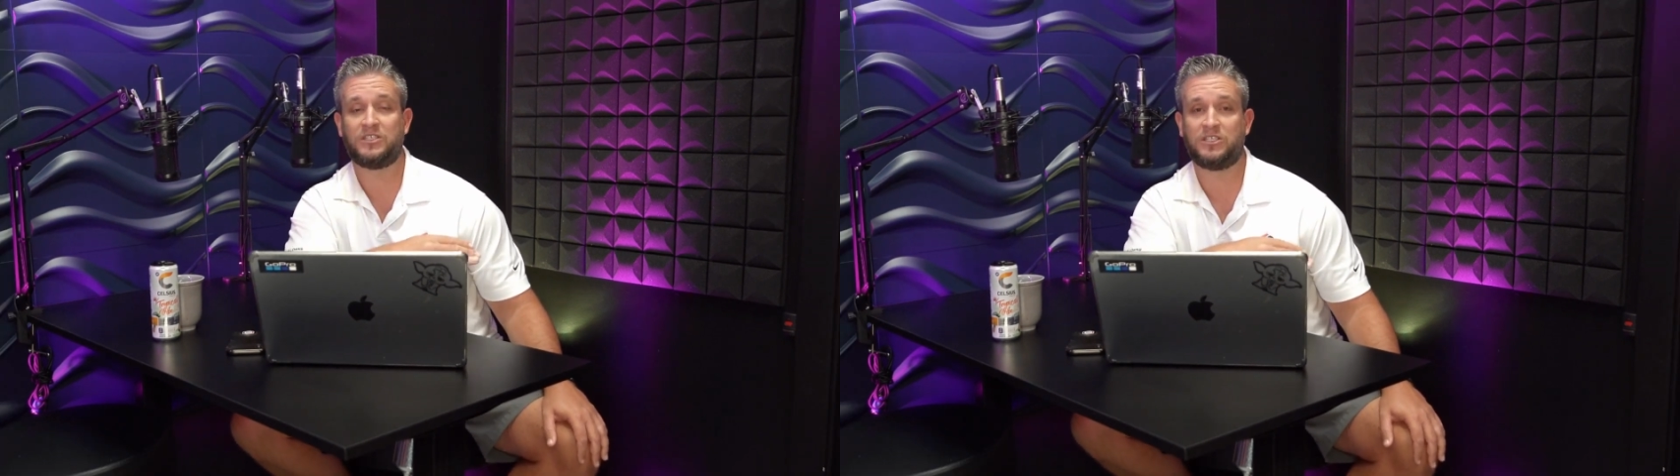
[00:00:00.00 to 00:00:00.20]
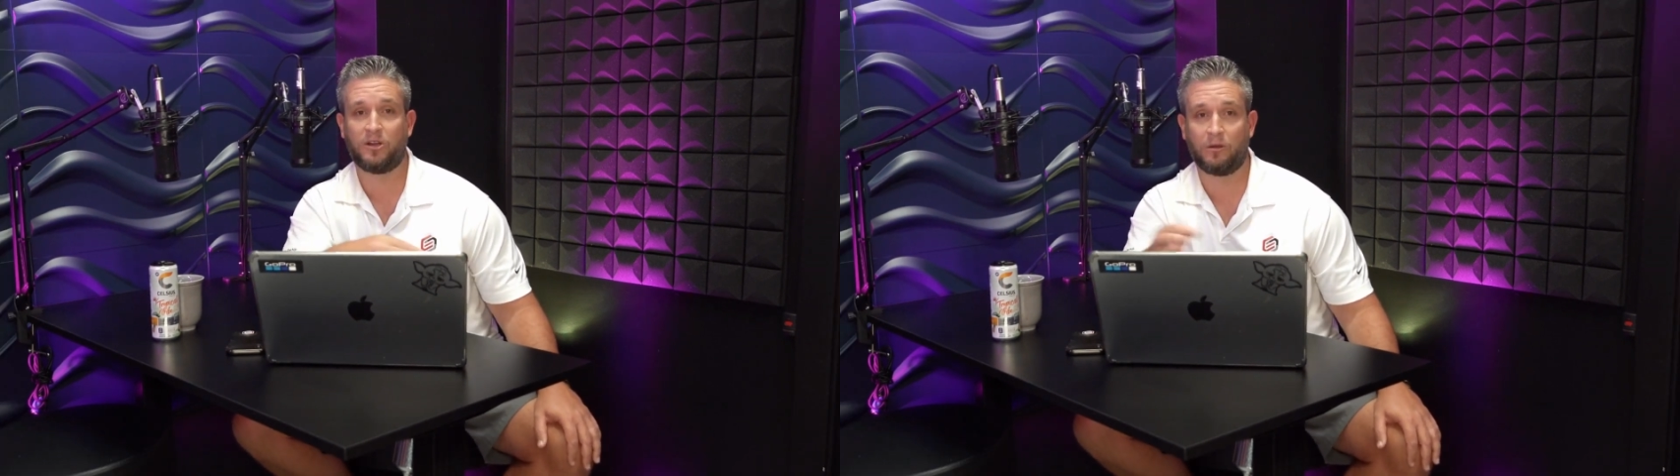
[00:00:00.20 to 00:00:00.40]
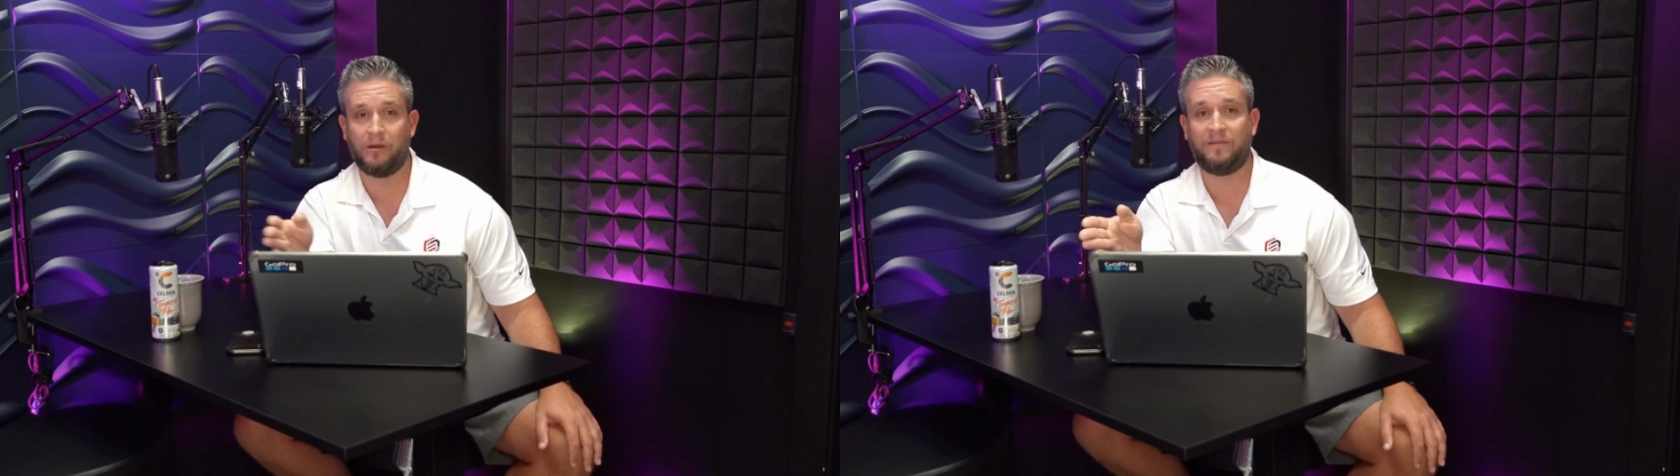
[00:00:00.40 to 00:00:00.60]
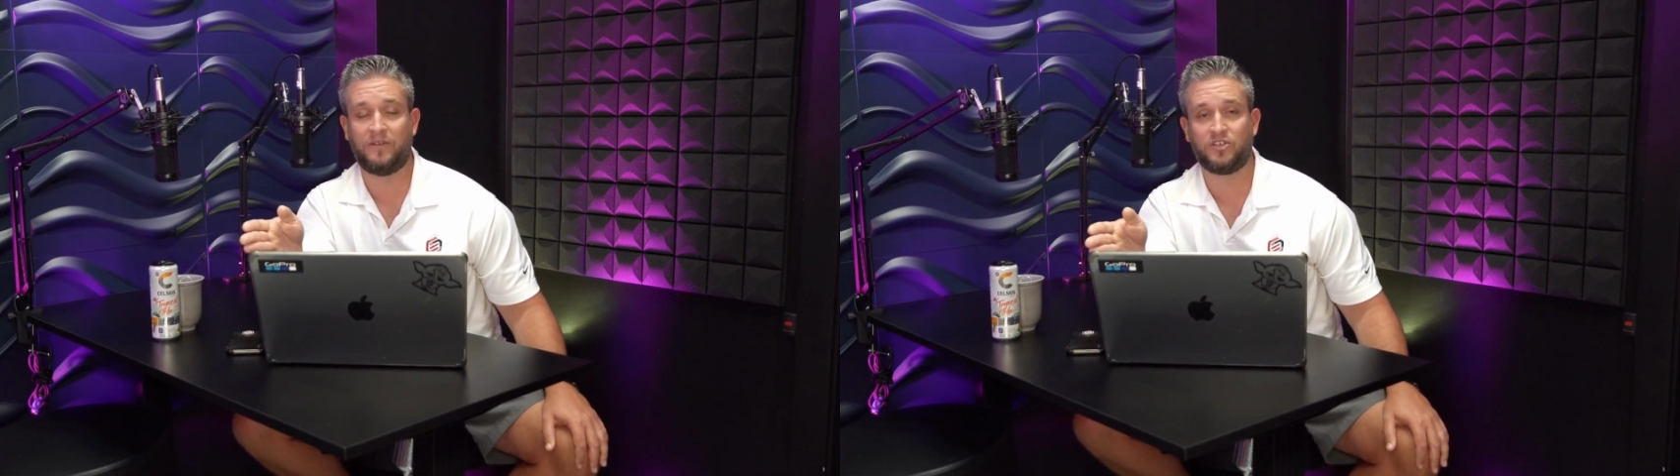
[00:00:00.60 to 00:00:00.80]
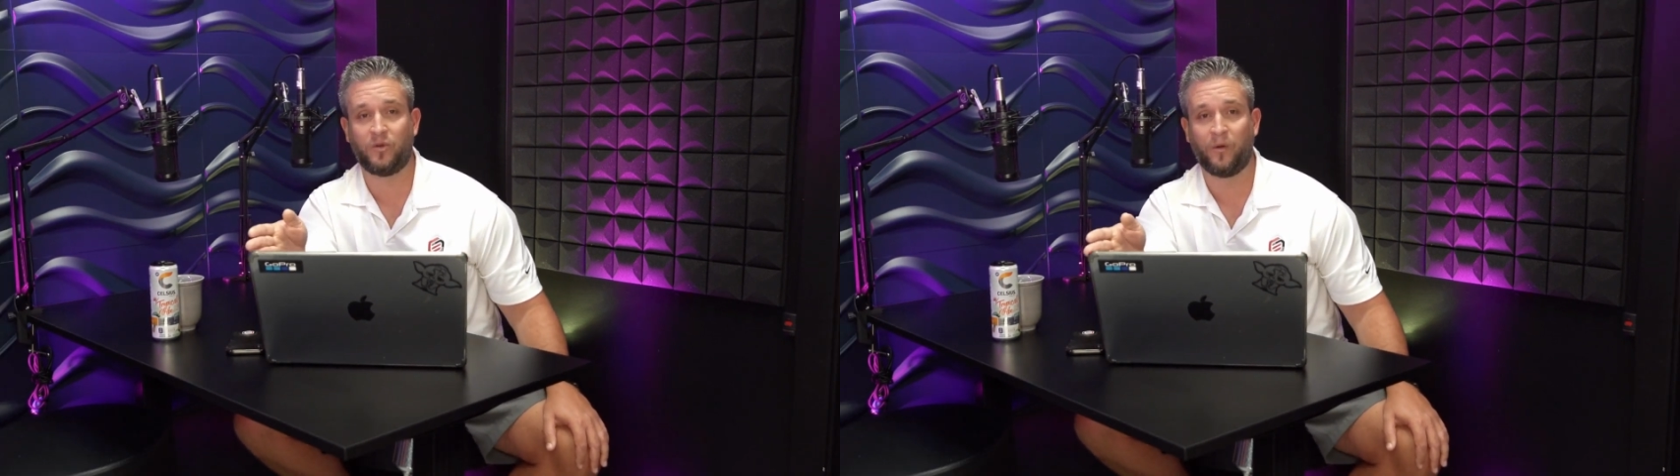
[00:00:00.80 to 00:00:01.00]
zero
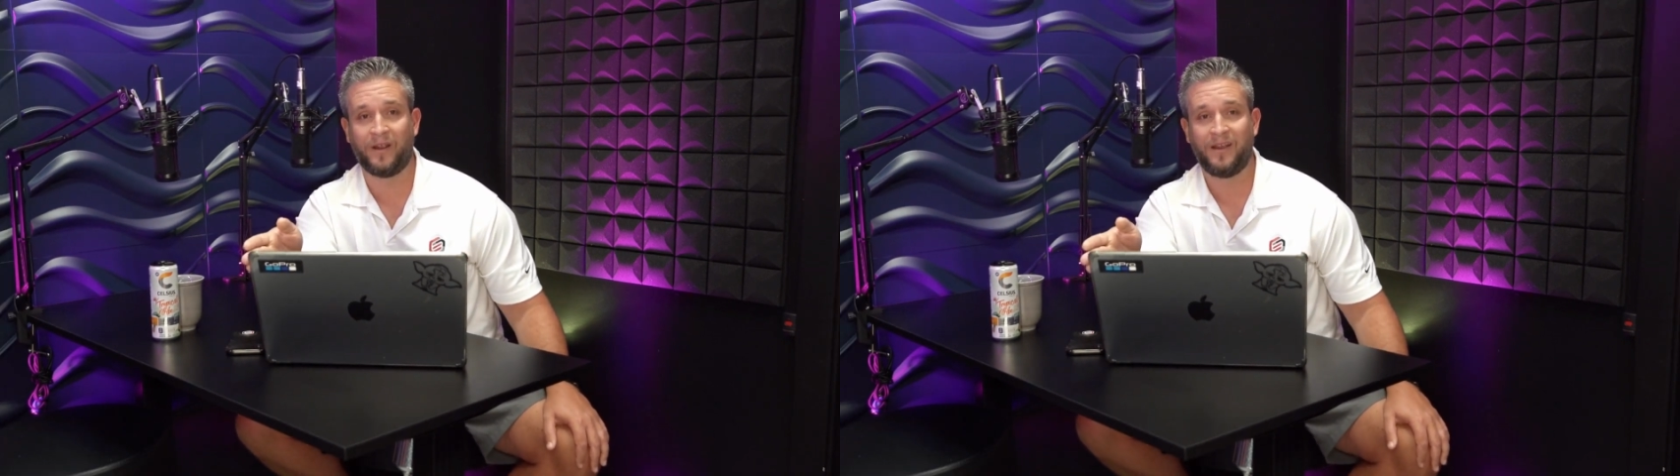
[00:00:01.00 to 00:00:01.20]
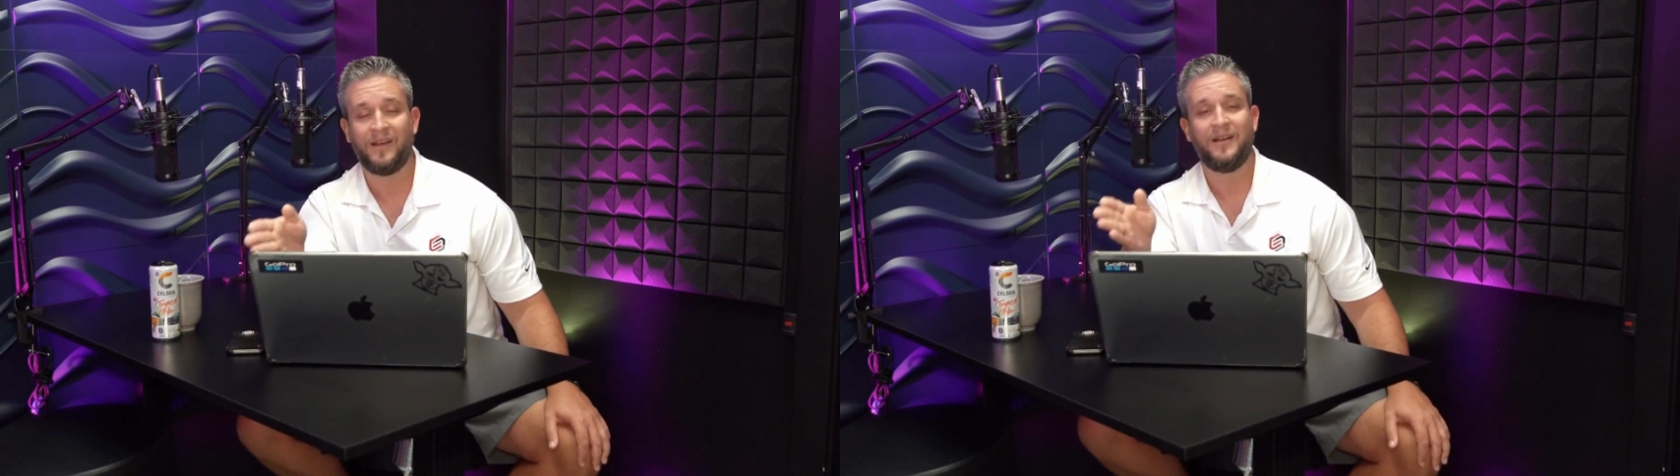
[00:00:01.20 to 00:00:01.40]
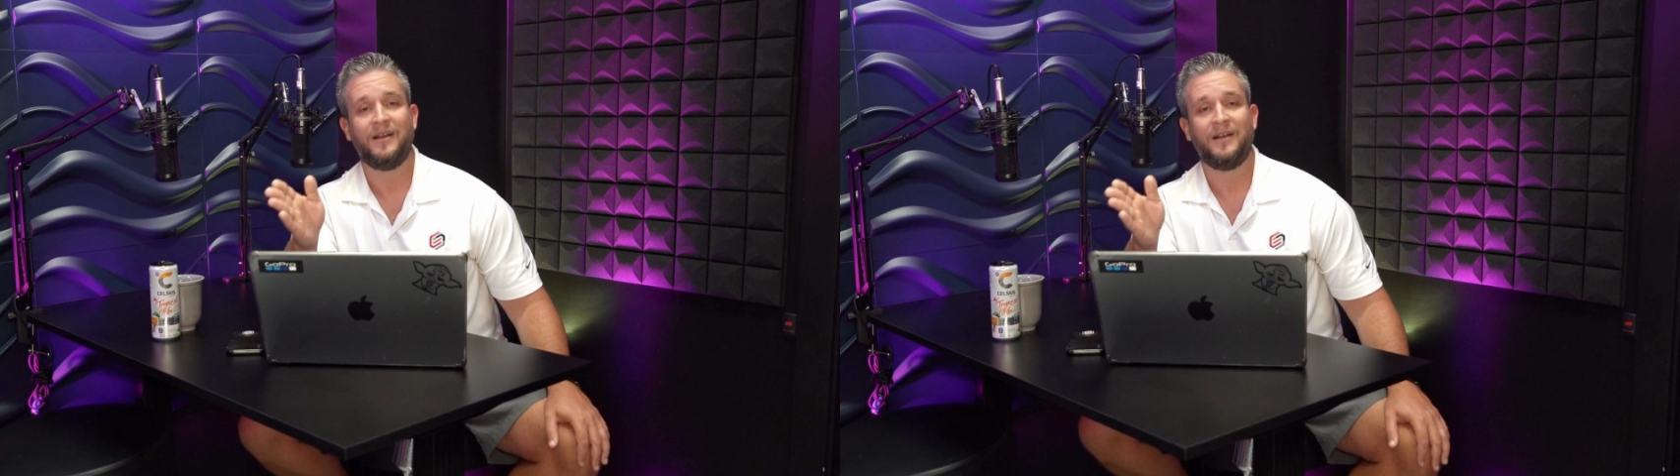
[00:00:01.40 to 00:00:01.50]
inventory,